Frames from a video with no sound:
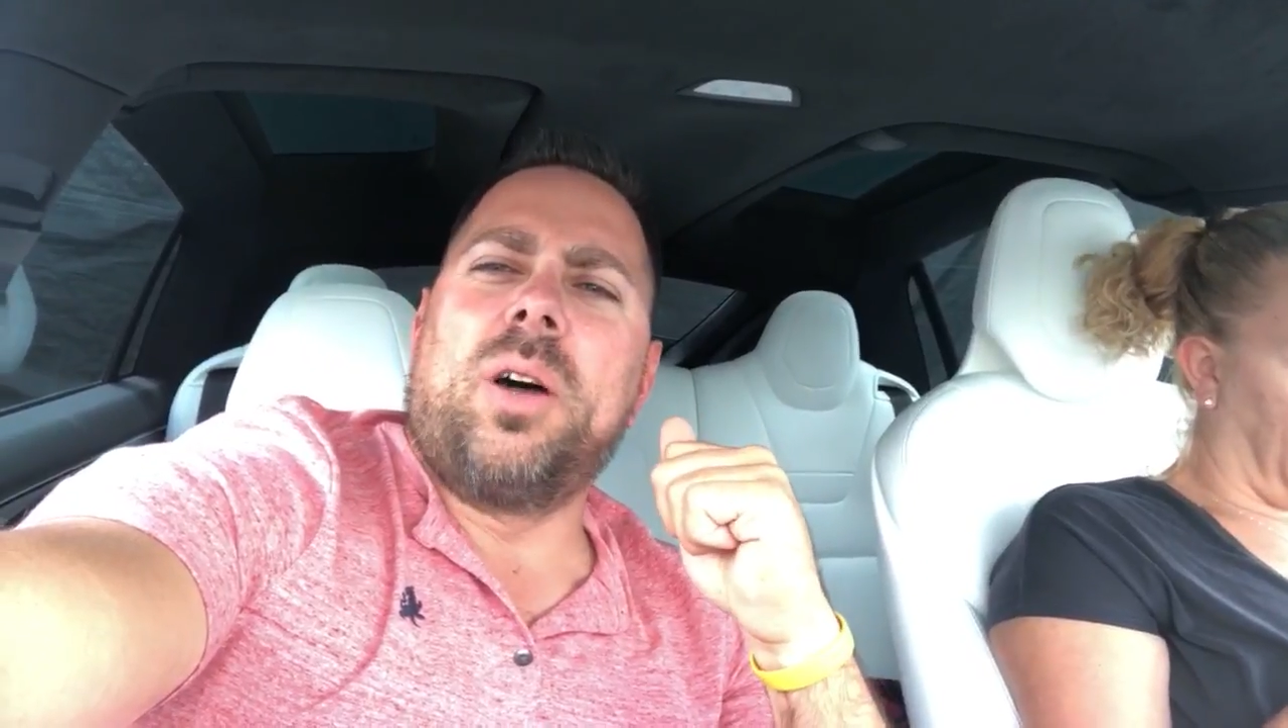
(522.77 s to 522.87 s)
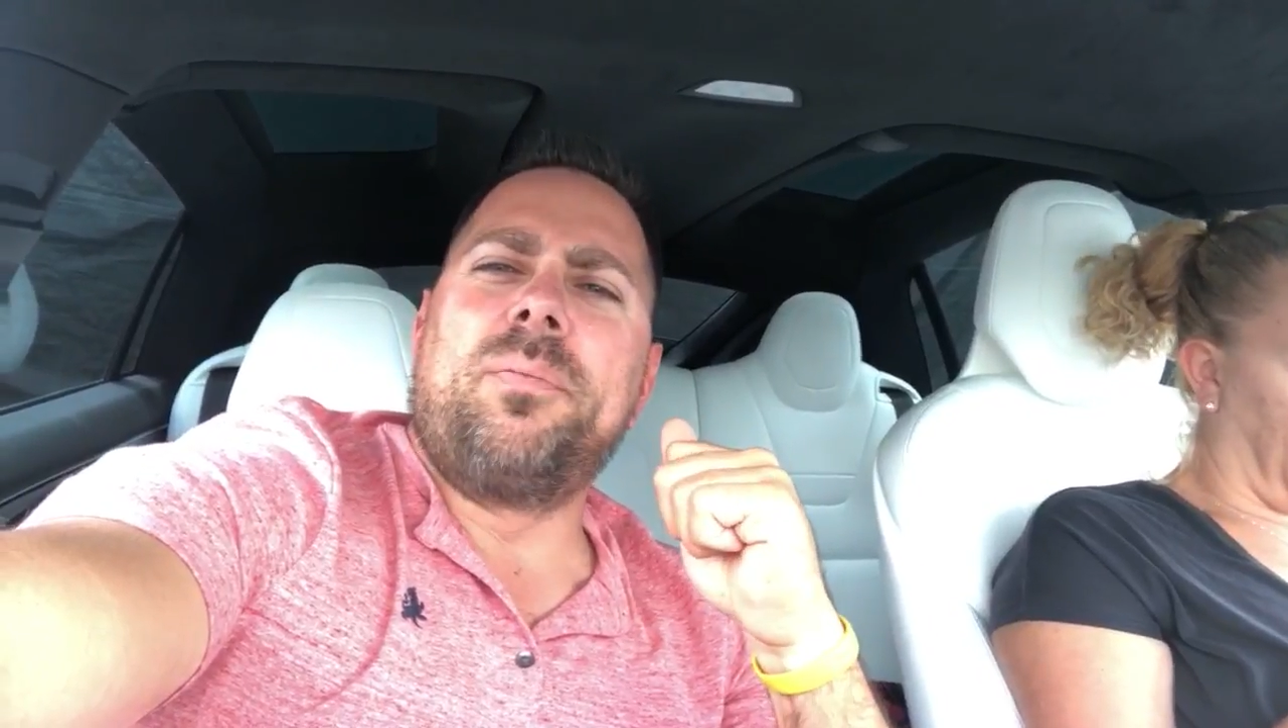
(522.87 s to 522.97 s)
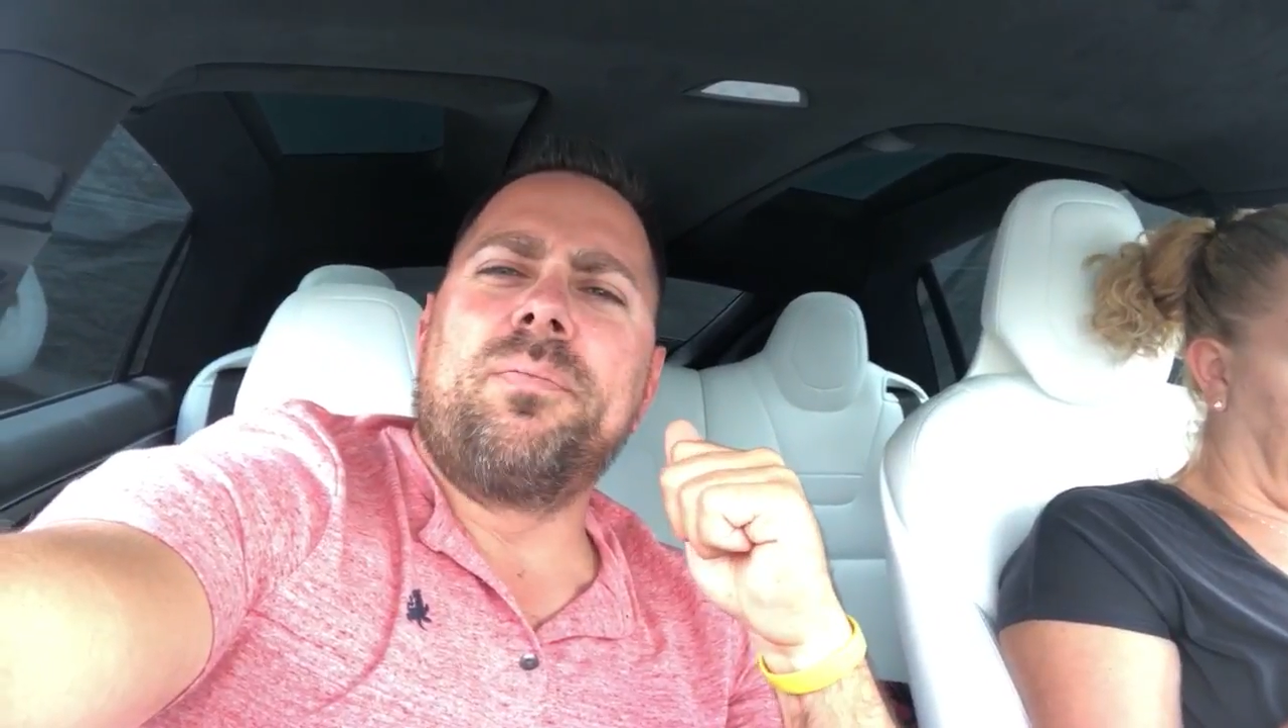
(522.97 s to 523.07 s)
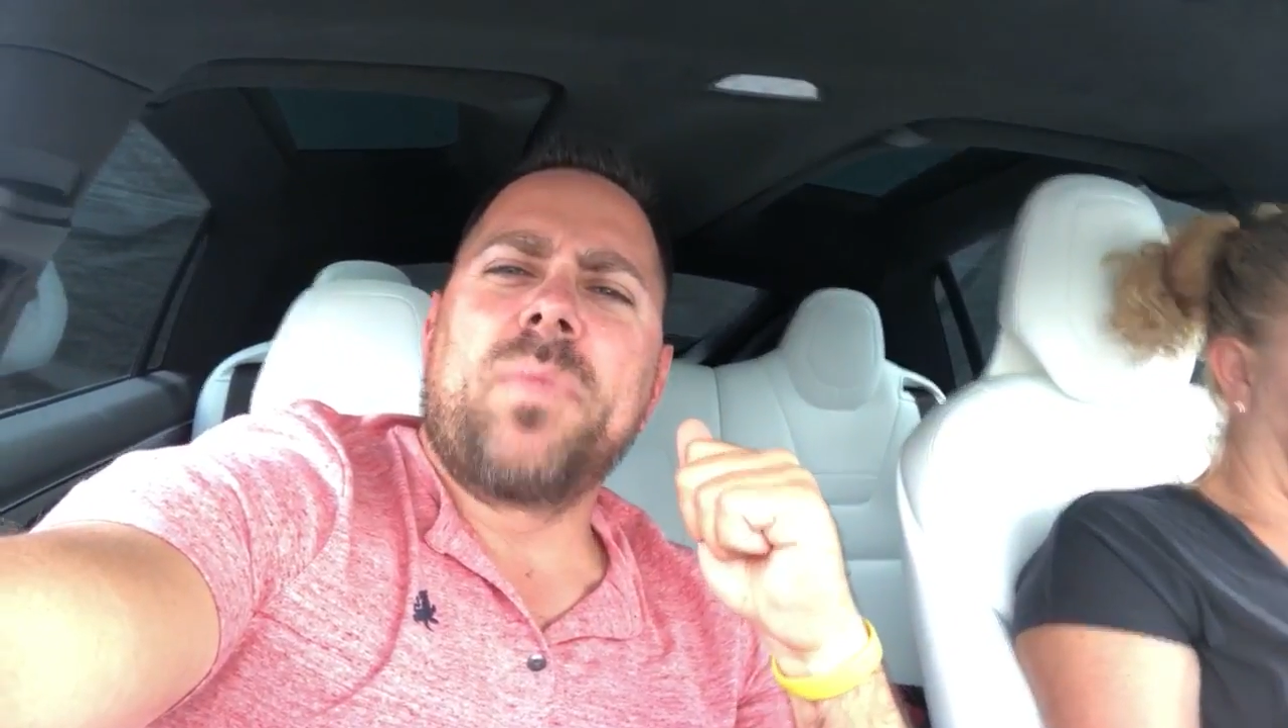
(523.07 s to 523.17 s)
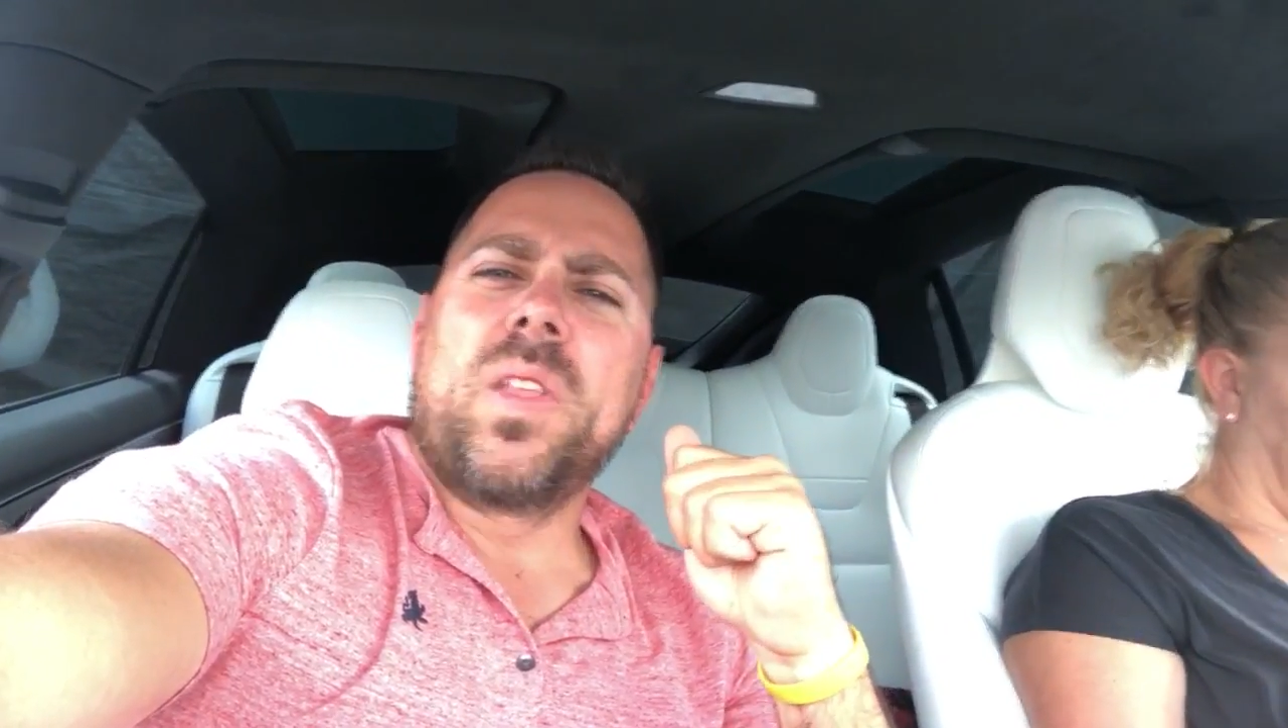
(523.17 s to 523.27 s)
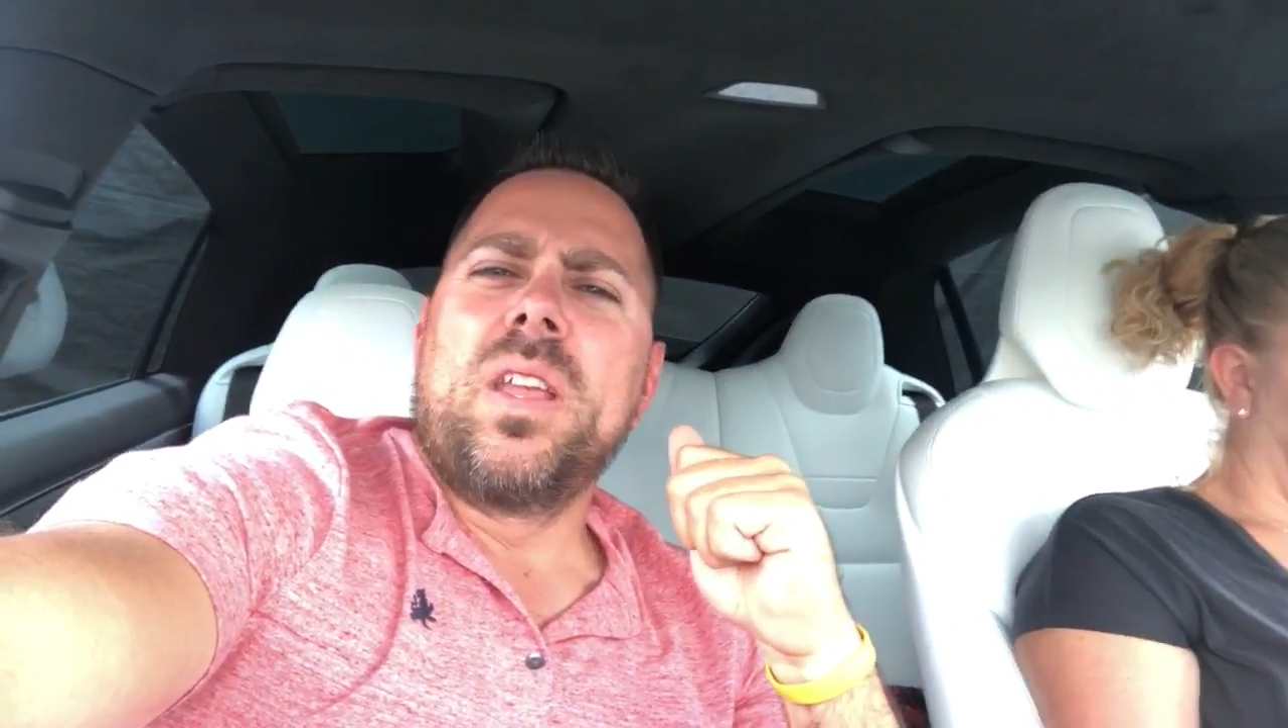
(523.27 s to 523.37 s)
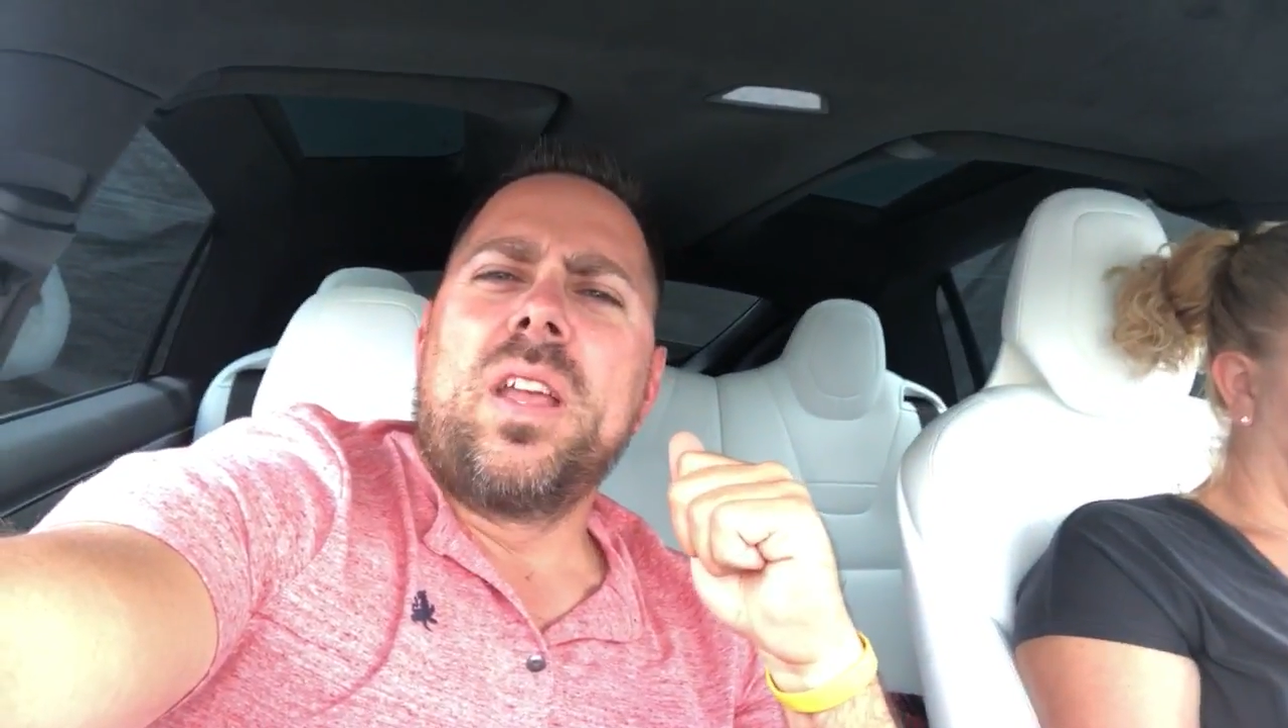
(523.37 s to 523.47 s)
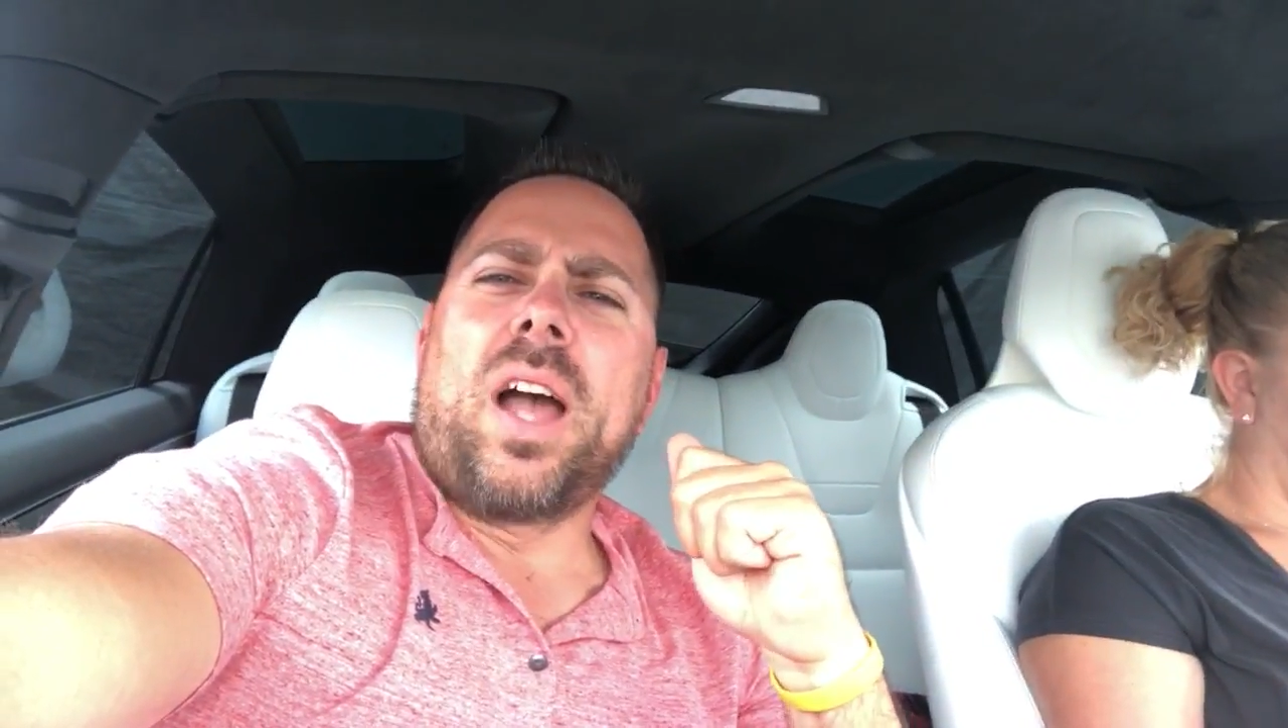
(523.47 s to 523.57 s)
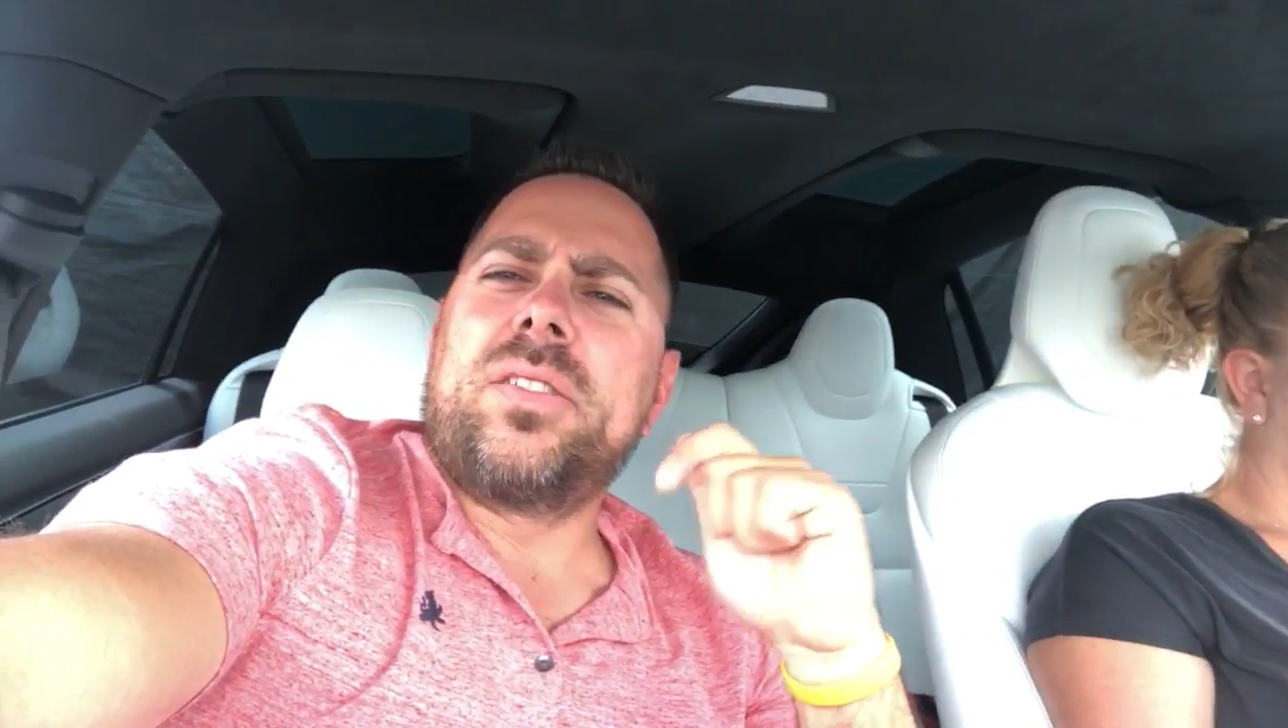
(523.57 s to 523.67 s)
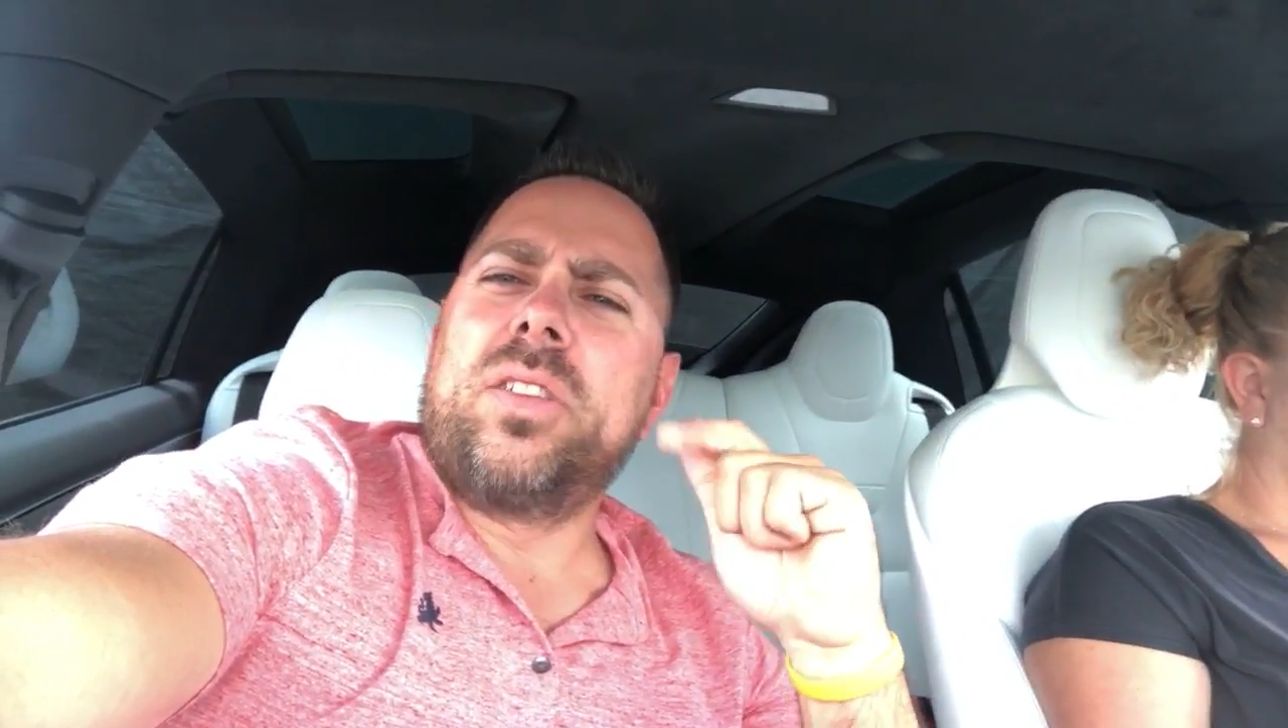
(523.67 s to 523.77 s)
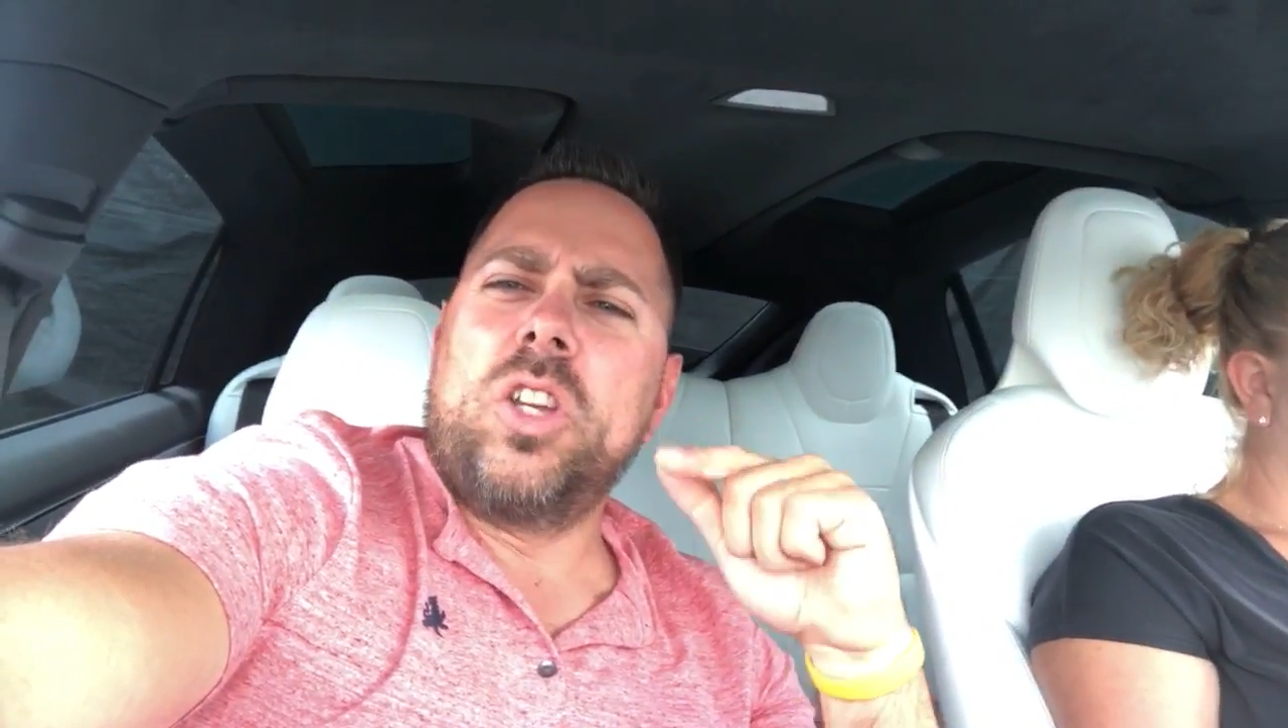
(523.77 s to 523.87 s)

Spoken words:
I